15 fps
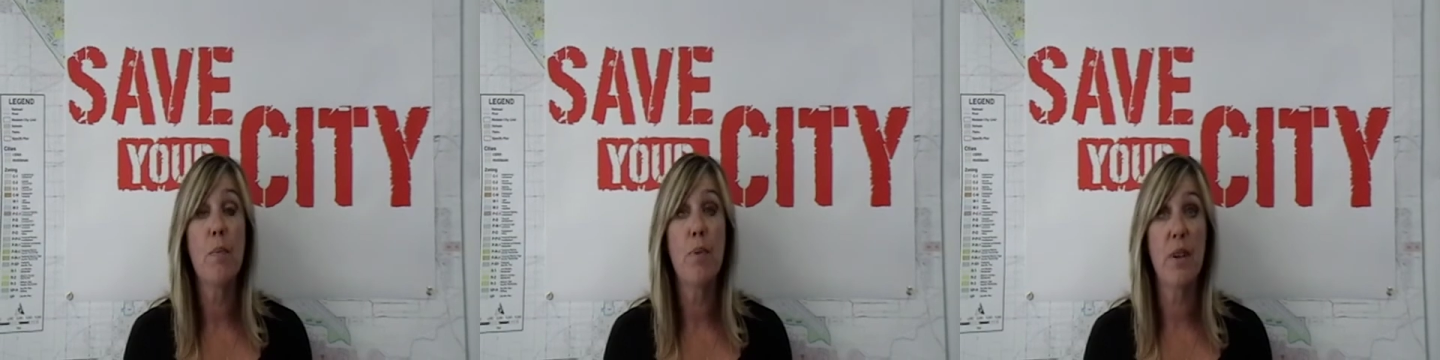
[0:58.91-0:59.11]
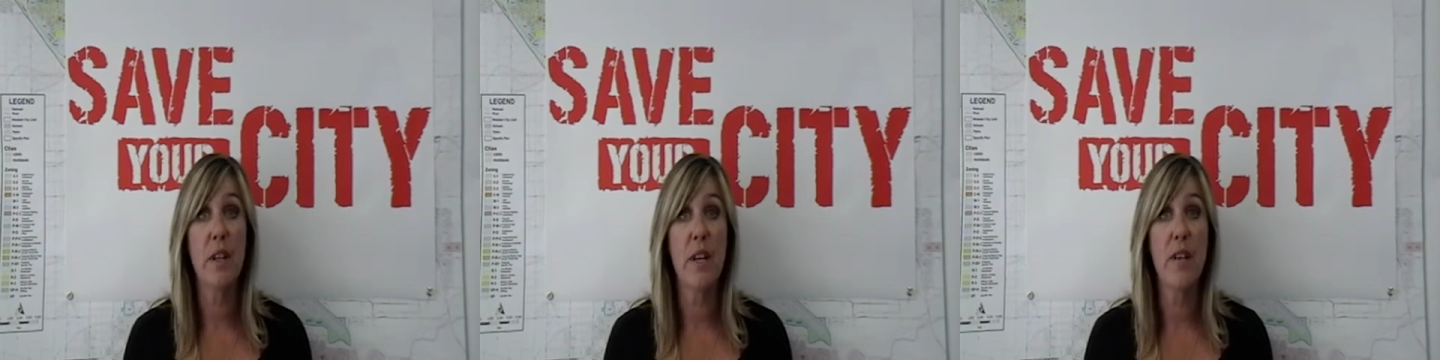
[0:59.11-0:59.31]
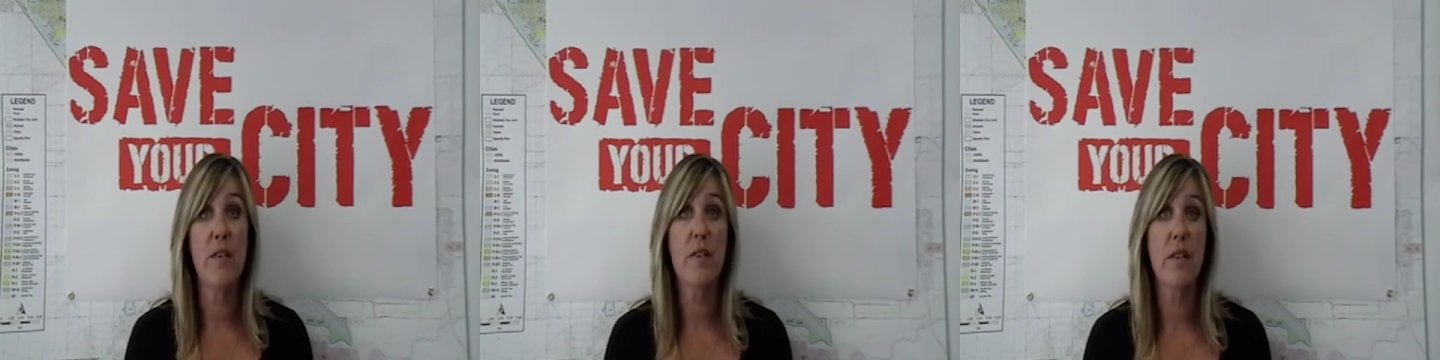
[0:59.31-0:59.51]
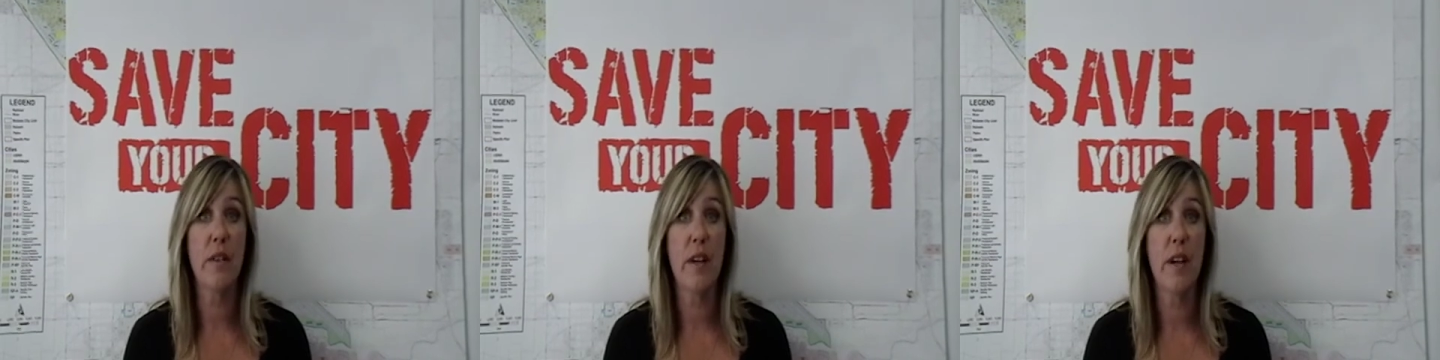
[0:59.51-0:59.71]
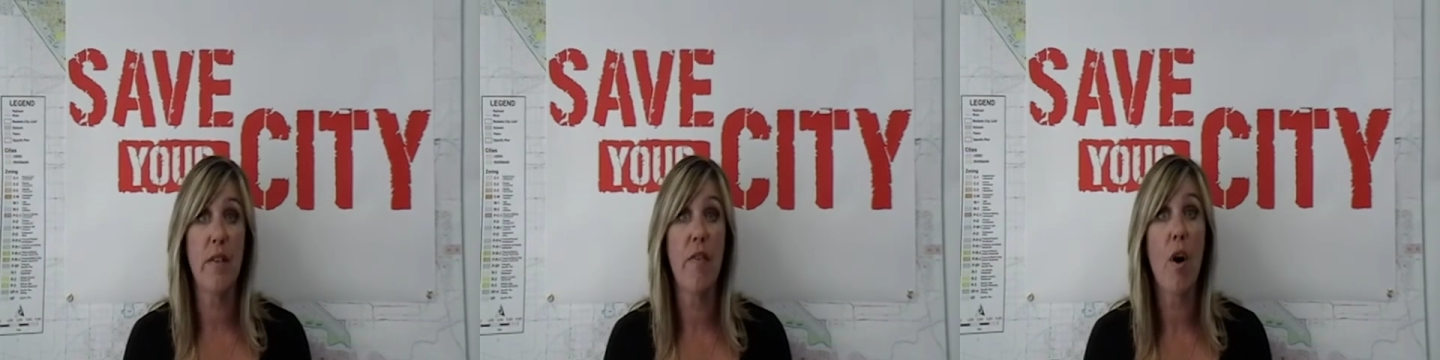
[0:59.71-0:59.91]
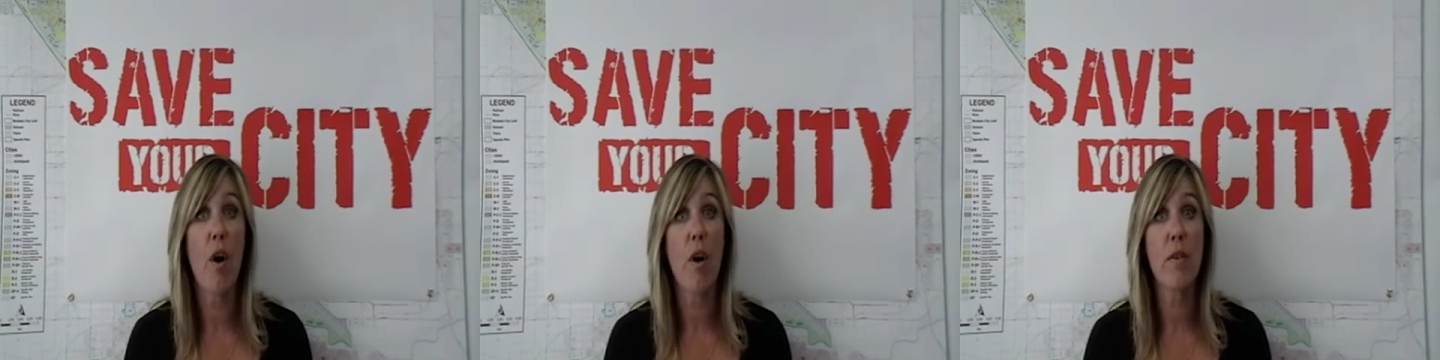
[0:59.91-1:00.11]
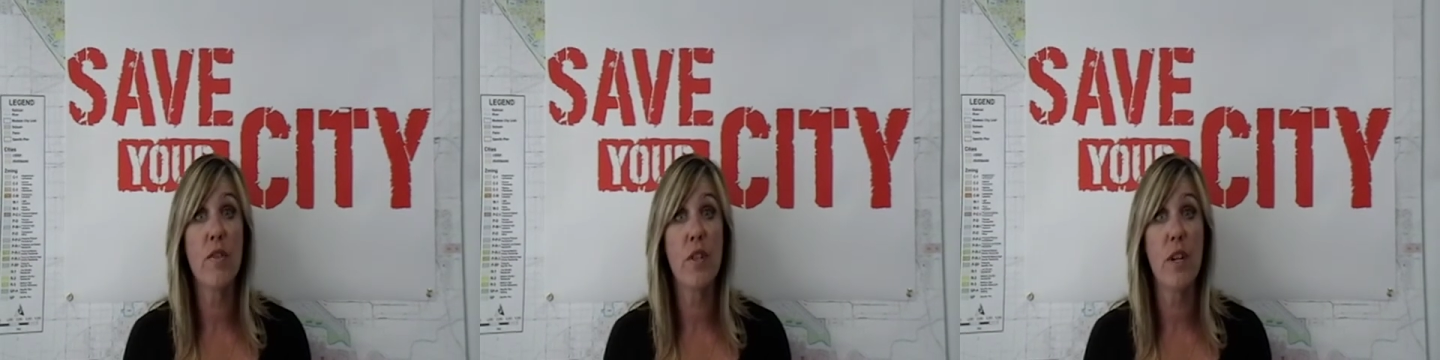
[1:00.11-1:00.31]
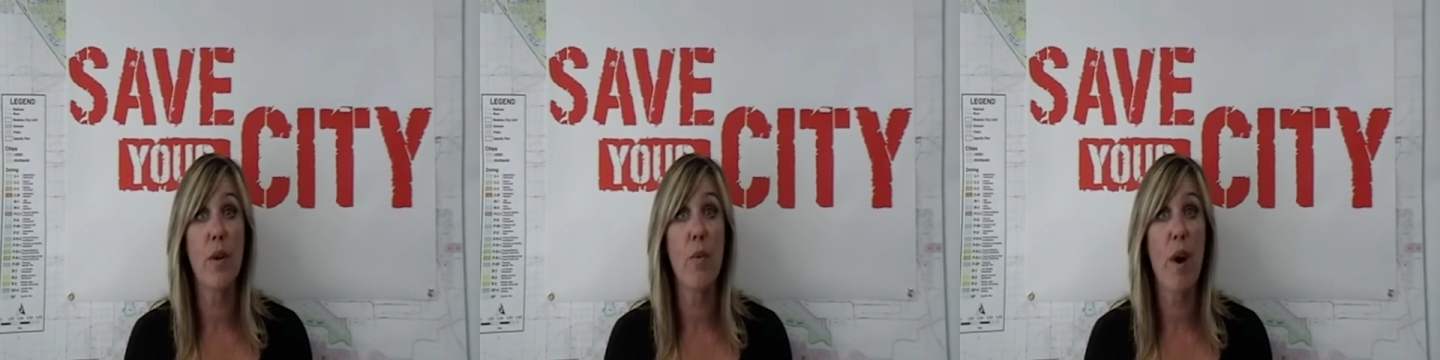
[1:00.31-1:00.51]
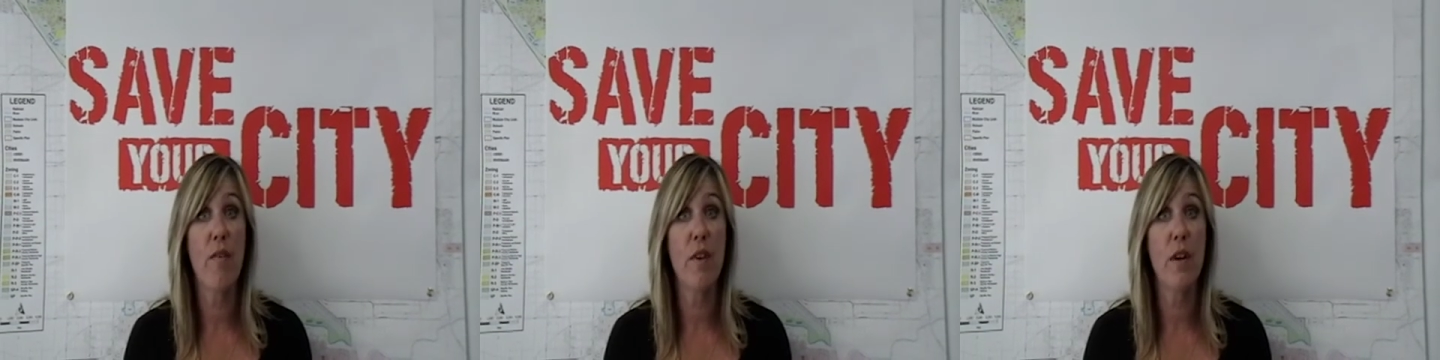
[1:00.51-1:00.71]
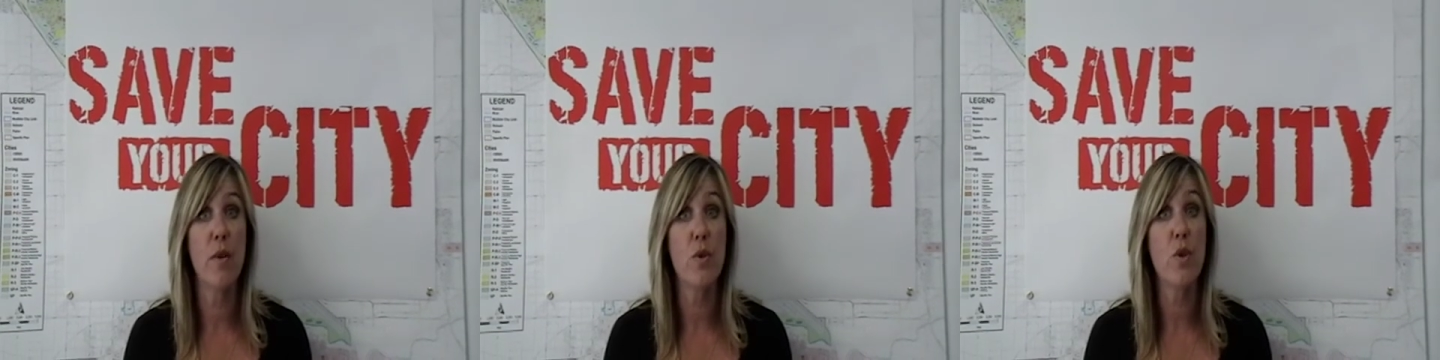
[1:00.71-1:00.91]
Please leave our city
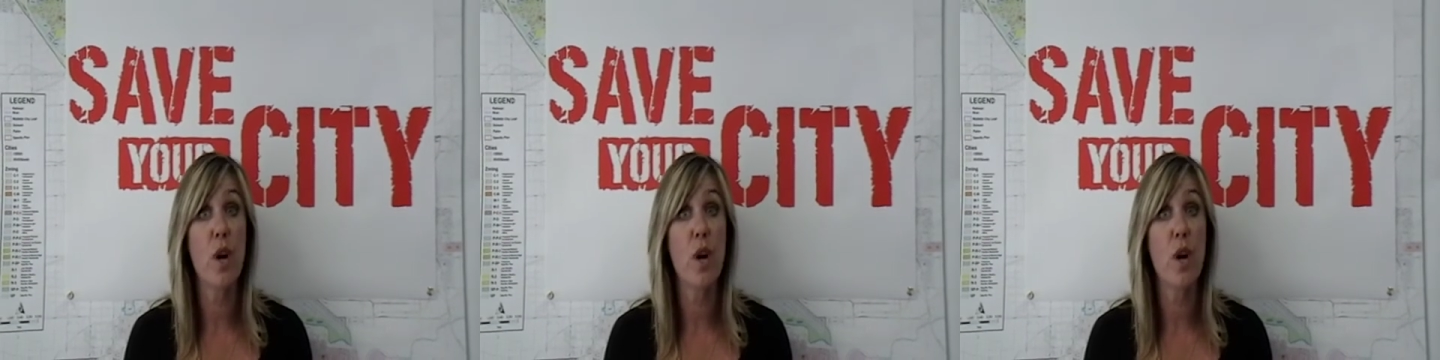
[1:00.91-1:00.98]
revenues